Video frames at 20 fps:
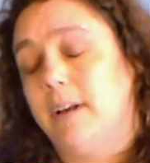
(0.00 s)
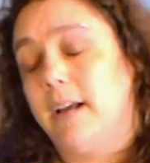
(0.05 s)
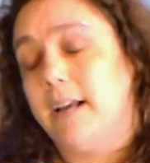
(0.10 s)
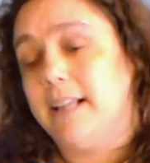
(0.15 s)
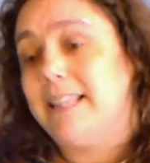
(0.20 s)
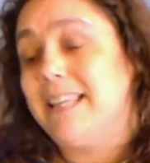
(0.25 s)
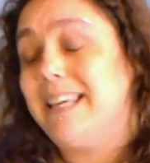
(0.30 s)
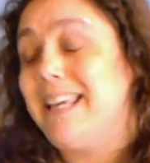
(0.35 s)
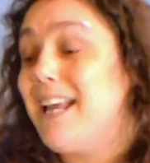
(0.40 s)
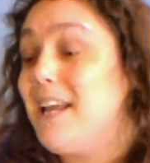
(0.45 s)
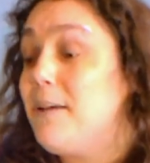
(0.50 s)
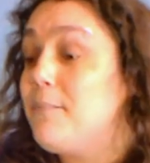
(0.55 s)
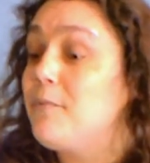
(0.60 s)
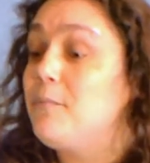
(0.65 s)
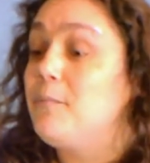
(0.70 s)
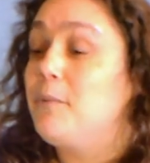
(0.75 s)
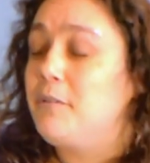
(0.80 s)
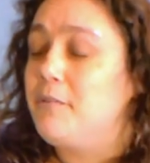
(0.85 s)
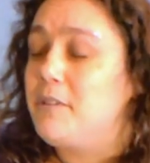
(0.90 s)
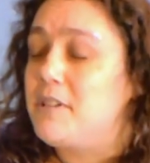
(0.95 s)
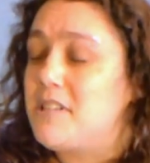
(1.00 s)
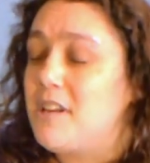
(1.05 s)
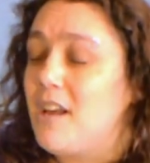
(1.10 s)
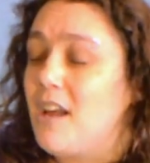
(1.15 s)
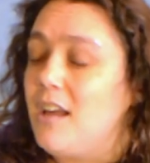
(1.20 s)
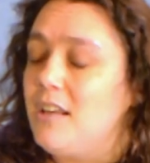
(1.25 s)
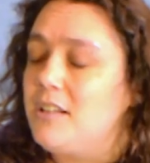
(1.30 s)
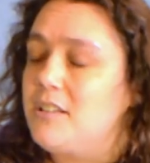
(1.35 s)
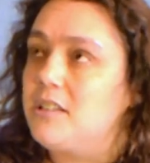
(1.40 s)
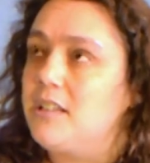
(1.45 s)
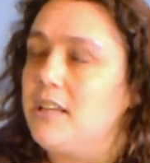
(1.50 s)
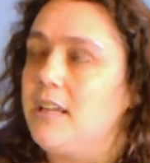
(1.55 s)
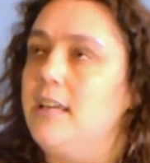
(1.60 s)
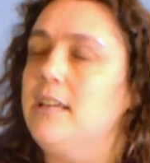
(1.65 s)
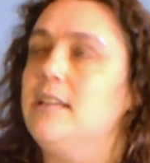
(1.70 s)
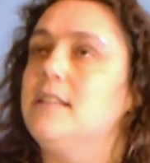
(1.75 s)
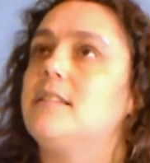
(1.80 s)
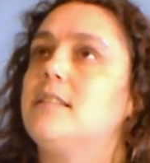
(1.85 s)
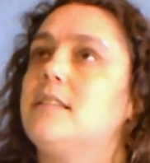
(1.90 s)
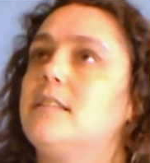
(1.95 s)
The aim of my research
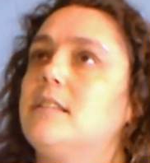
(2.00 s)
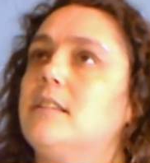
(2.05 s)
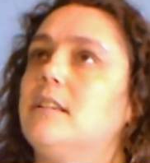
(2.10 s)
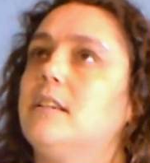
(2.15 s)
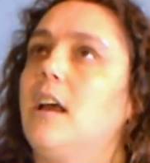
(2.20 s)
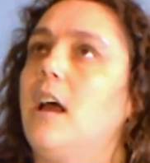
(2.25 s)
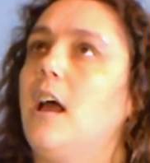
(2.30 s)
is